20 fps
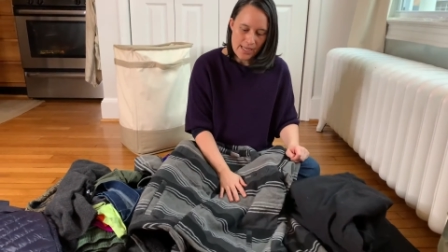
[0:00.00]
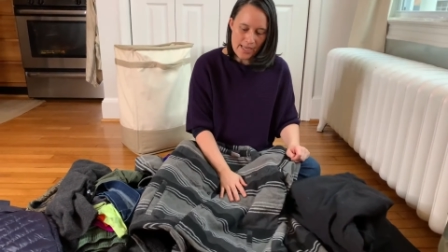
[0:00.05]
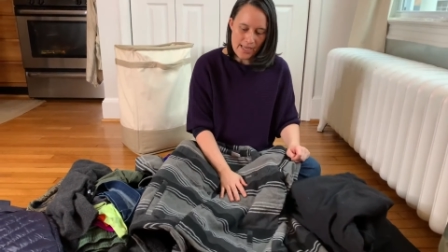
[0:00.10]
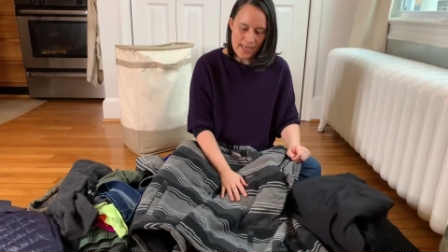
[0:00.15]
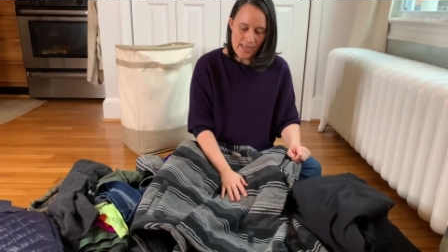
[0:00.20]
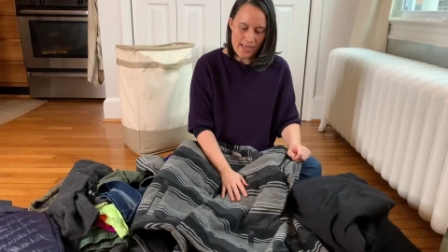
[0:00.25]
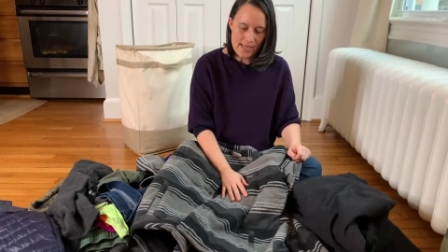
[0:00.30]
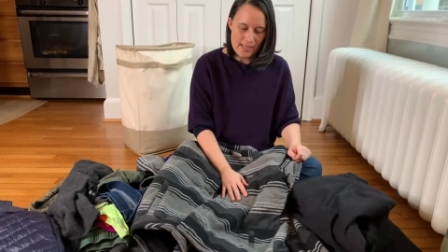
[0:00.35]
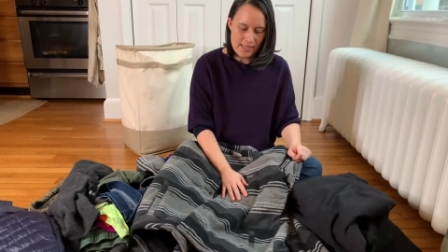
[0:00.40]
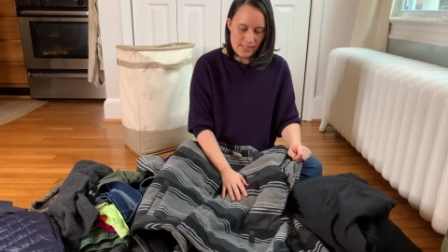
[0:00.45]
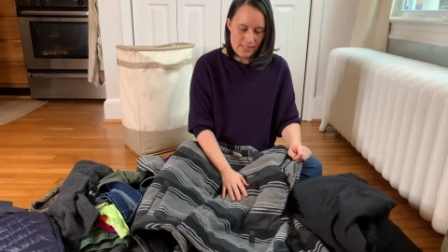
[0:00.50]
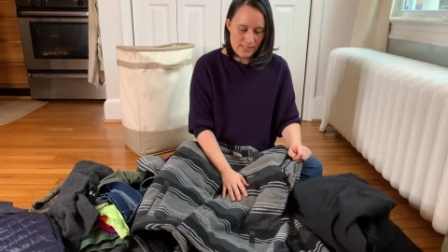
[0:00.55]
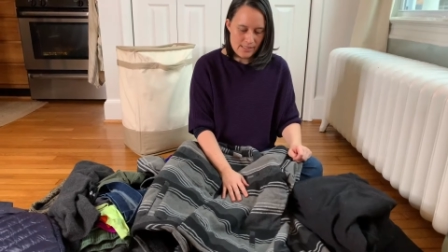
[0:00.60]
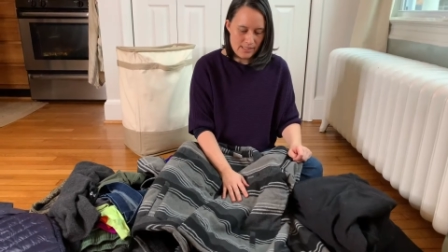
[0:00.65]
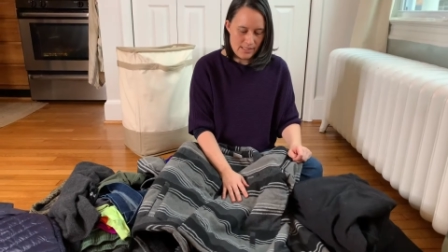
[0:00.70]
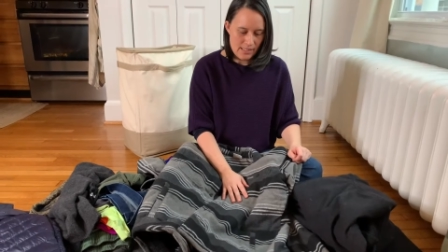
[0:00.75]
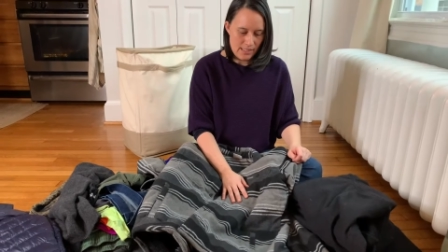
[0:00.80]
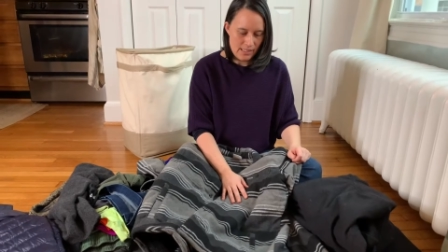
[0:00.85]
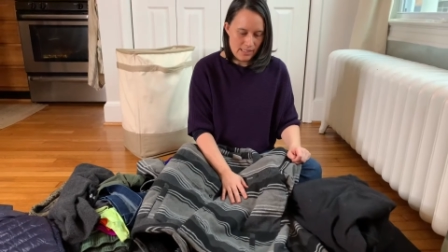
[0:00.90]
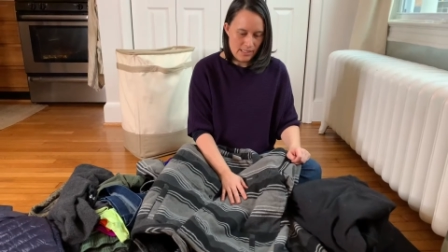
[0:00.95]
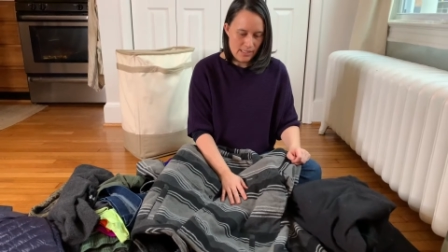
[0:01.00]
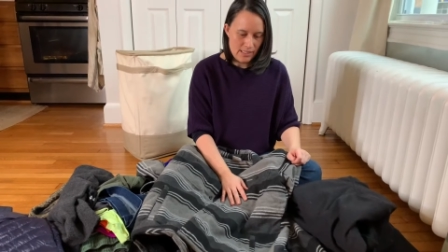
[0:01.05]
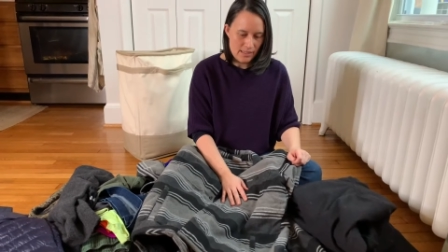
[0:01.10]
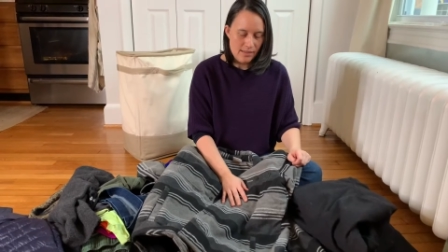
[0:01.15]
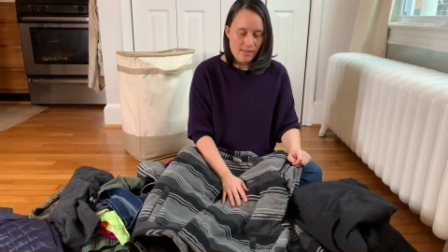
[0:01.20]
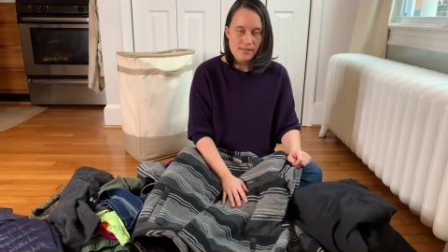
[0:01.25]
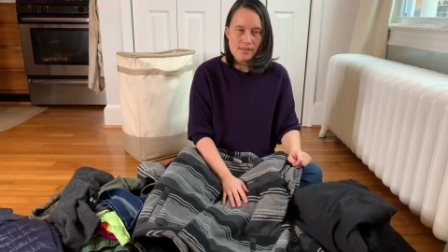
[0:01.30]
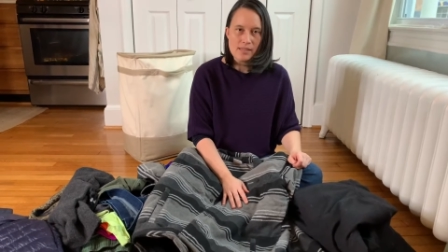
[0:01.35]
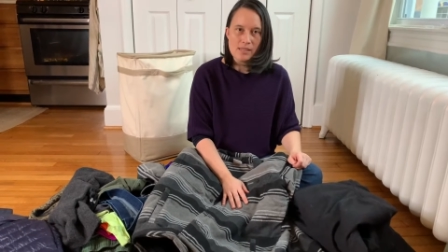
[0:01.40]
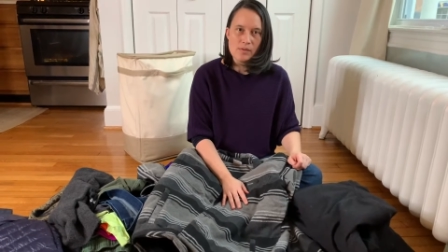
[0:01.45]
and he
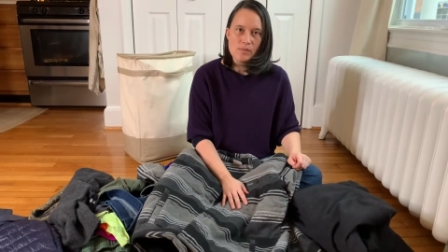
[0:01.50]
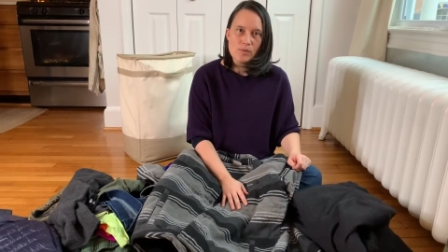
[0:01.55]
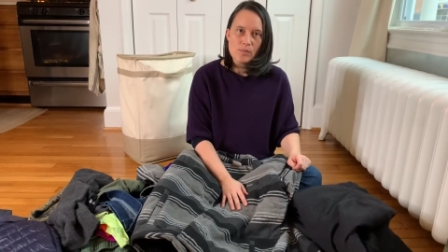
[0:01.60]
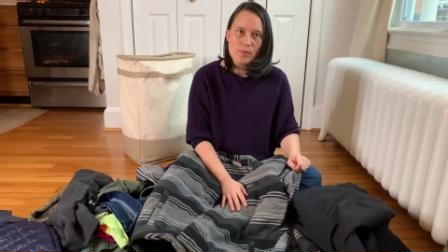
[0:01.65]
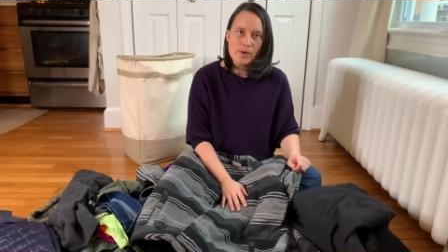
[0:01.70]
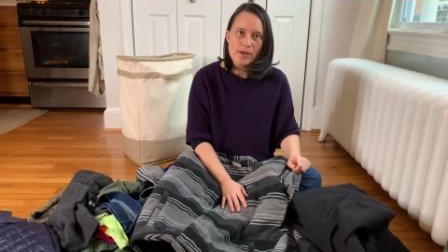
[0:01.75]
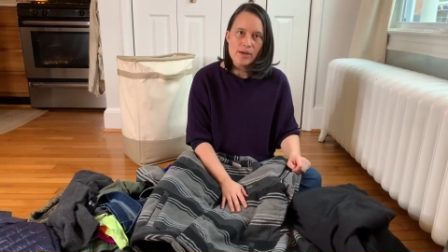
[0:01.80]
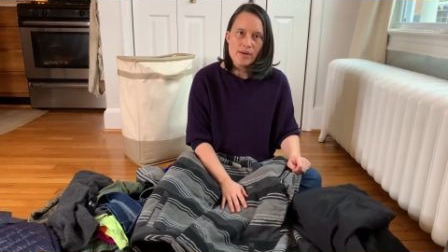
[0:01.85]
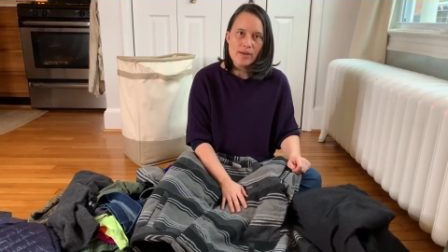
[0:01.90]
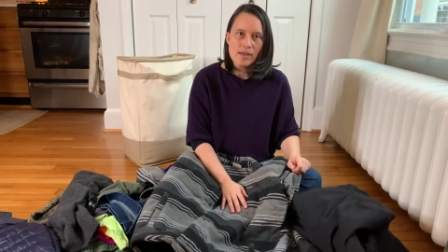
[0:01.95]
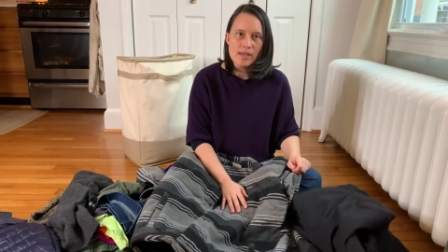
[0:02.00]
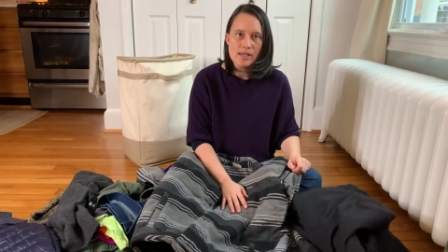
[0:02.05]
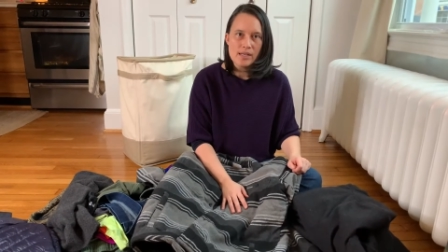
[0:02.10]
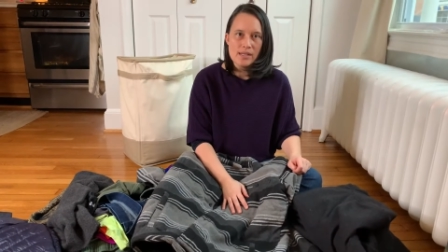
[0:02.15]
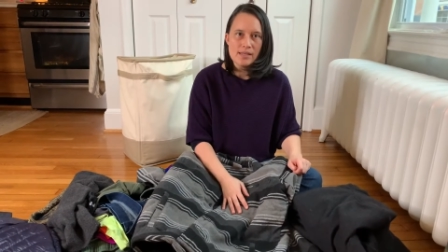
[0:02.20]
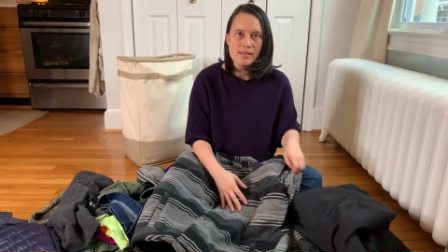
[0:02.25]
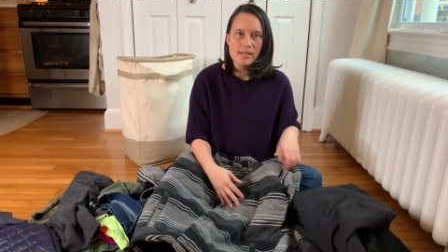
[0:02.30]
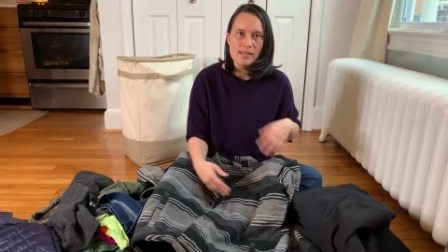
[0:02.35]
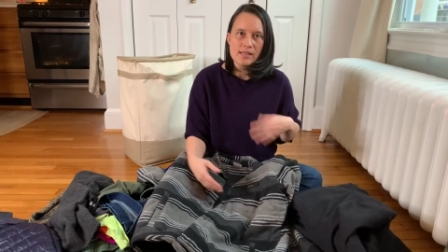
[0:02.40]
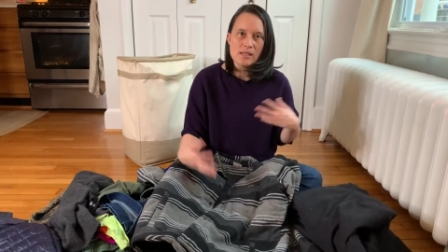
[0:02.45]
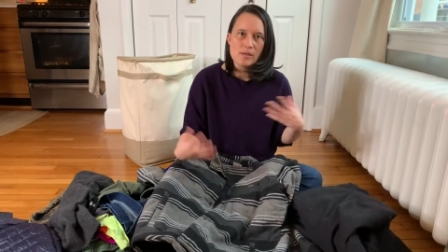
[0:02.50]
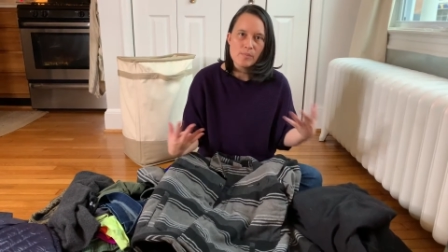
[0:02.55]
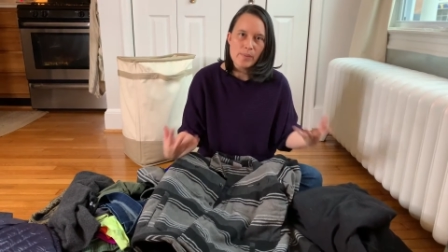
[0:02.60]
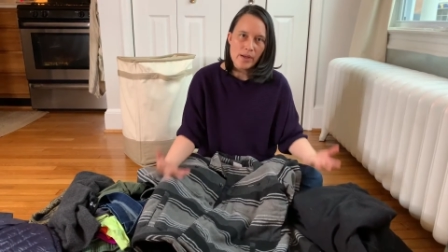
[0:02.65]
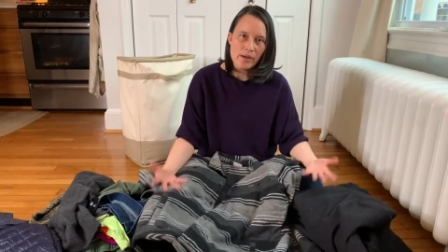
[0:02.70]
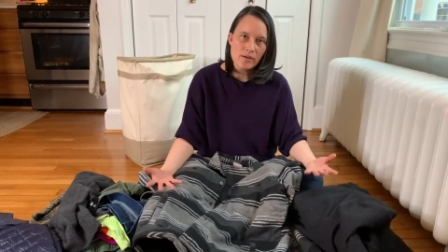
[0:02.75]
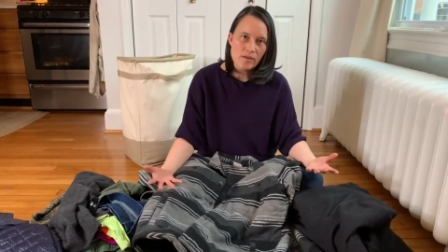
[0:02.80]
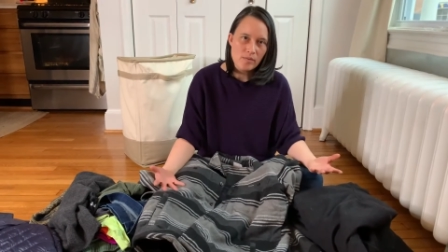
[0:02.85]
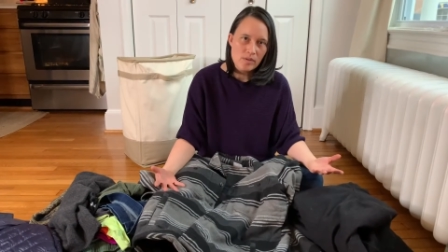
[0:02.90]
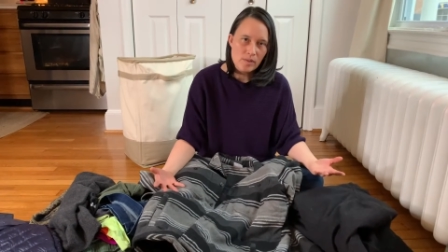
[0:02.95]
thought that he would wear it and that he could
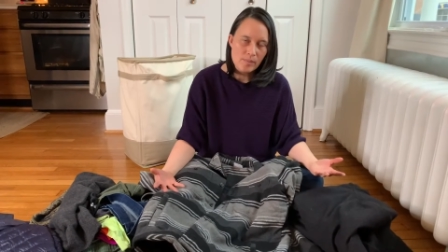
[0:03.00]
pair it with